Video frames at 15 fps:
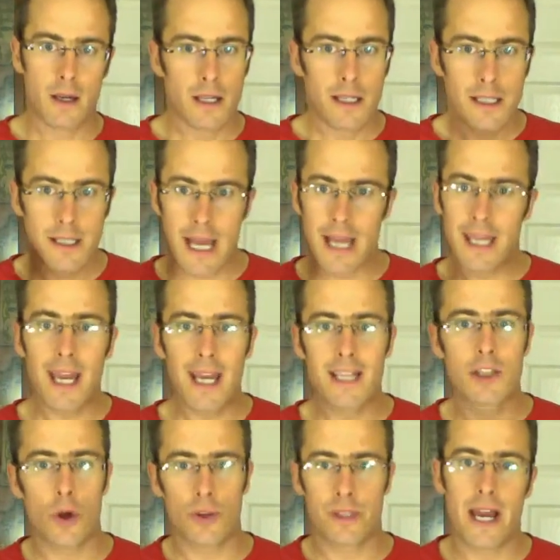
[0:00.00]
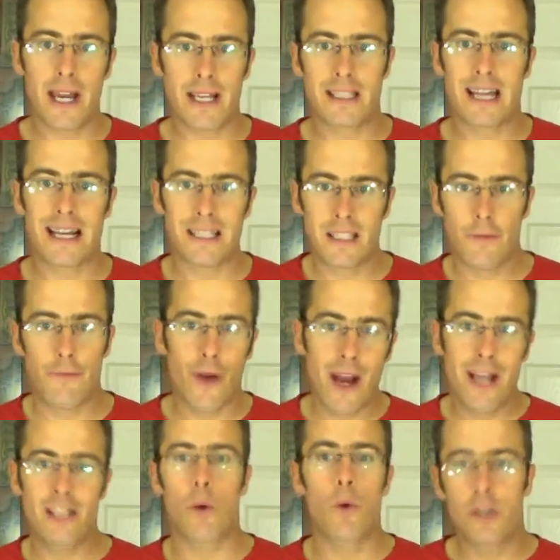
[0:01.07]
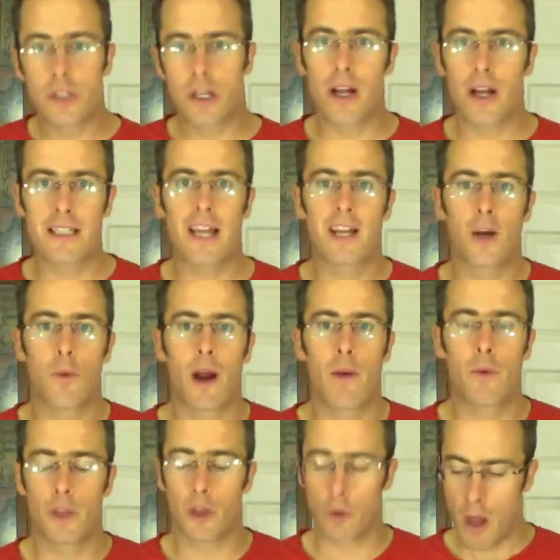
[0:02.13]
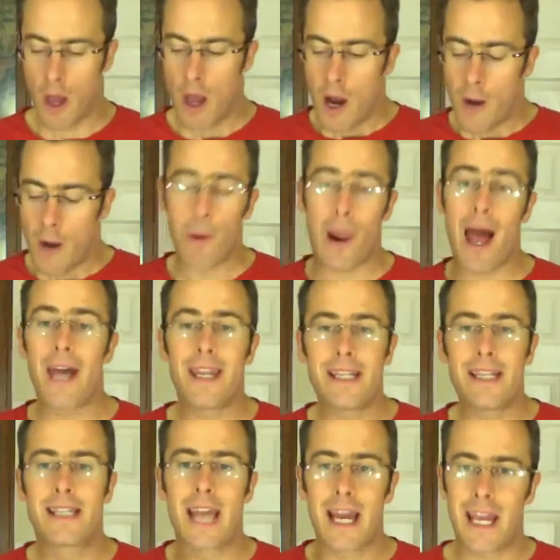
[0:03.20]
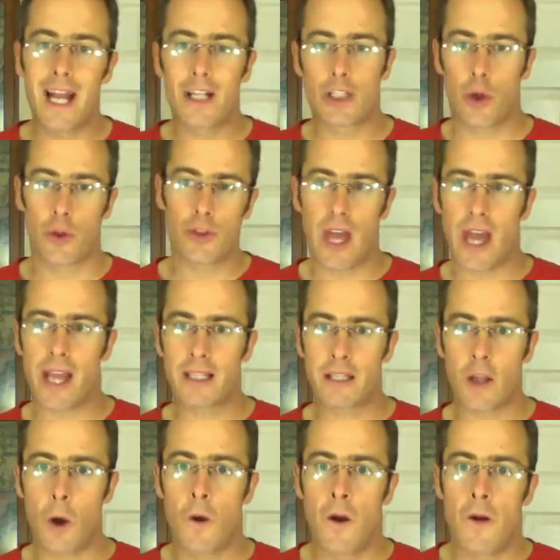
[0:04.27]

Decades, not days. That's the phrase I want you to kind of take away with you. Plan in decades, not days. So,